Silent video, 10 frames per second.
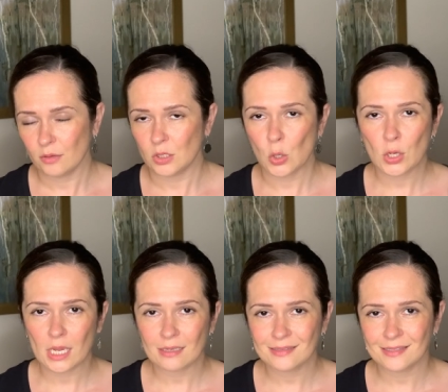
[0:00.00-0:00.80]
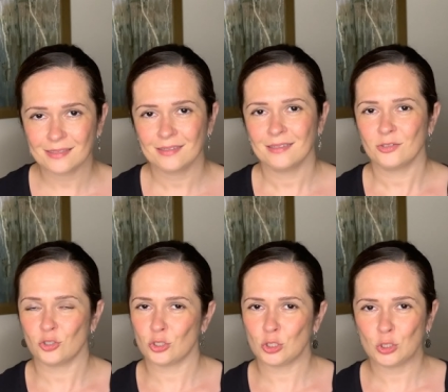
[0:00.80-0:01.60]
no kids,
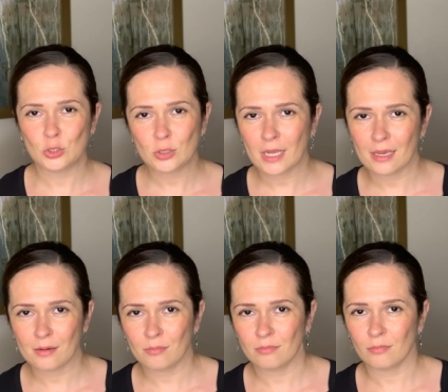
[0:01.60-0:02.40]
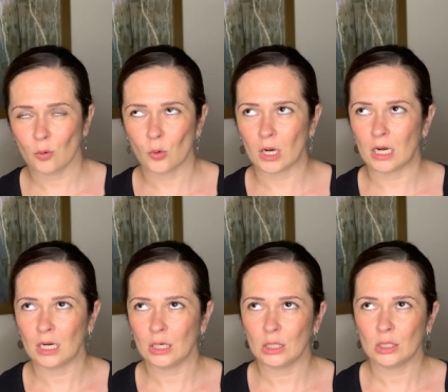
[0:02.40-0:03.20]
just you and him or
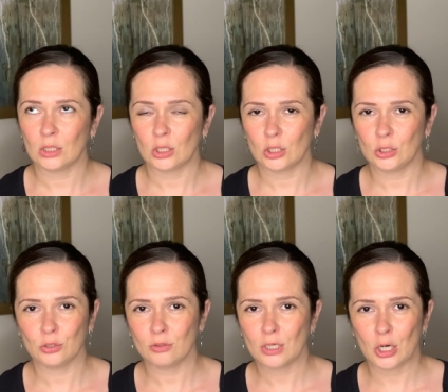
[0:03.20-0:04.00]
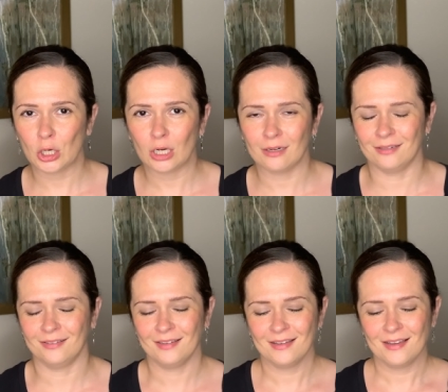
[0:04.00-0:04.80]
you and her,
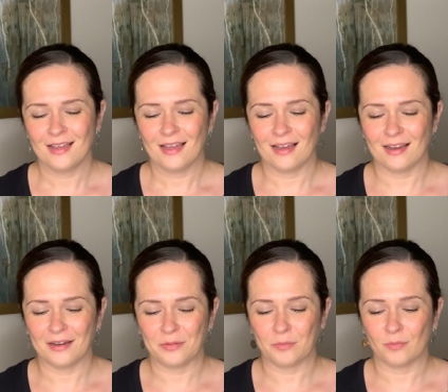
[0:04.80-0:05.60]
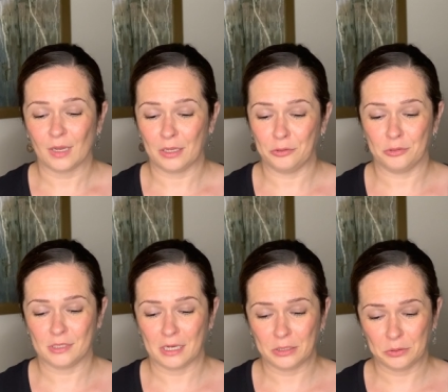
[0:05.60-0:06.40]
and you
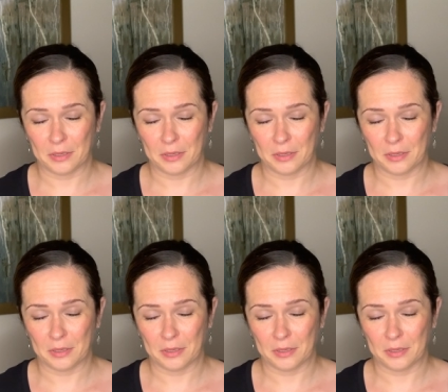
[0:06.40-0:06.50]
decide to